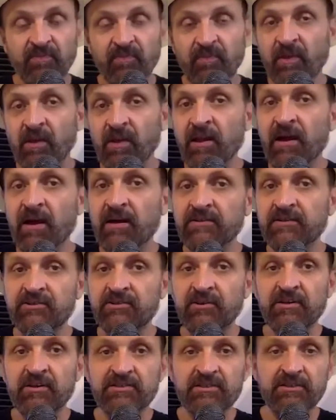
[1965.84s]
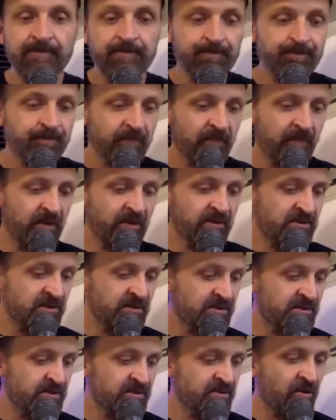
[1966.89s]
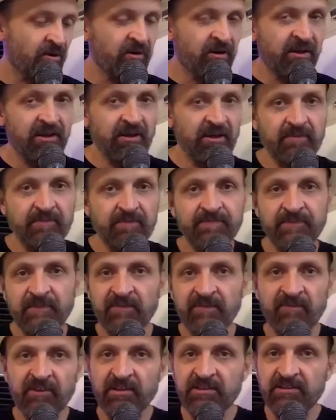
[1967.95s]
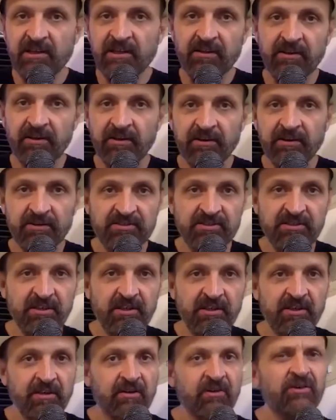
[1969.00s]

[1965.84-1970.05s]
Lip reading: Yeah, it's crazy. Yeah. Because it's just hard to get. Everything's out. You can get it on CD.